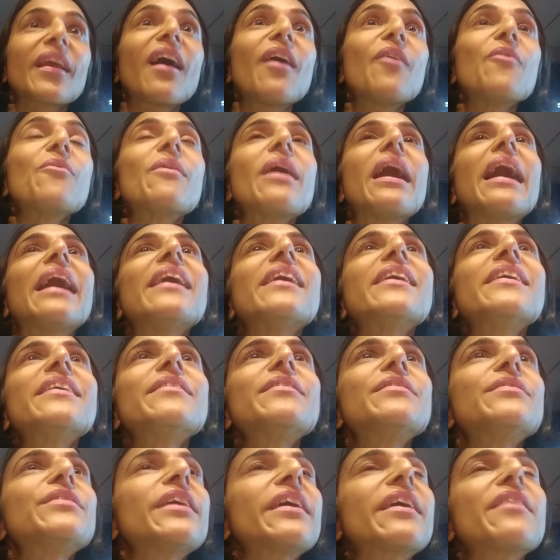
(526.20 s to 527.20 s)

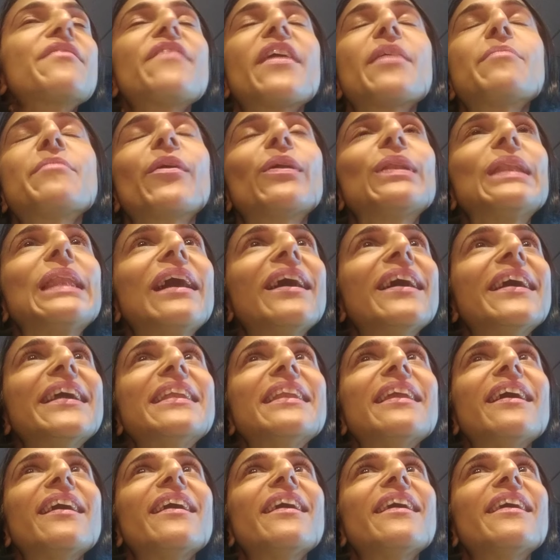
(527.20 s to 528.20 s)
They can find me
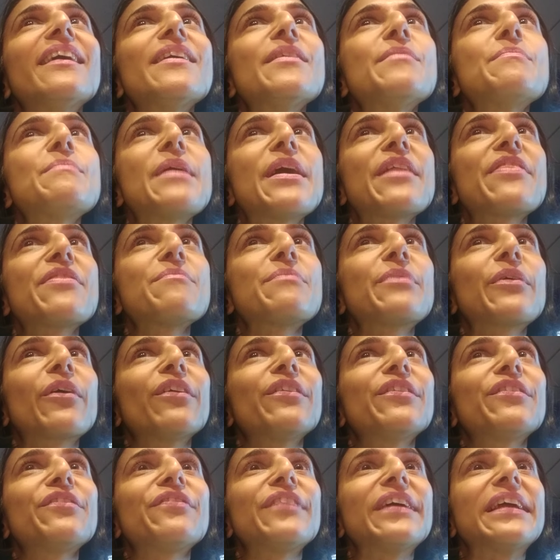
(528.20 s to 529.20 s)
online, Birth and
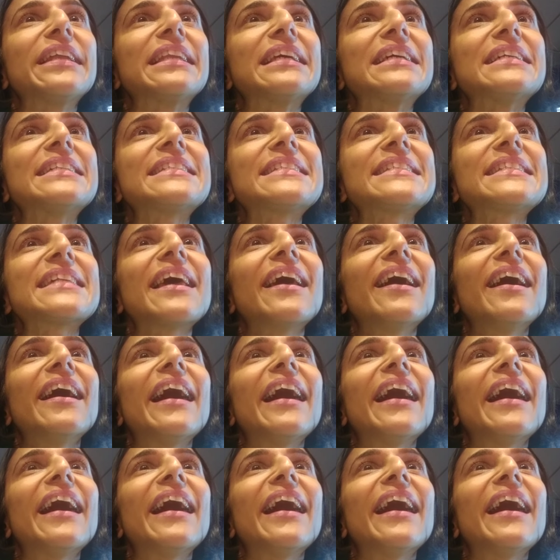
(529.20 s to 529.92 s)
Beyond Fitness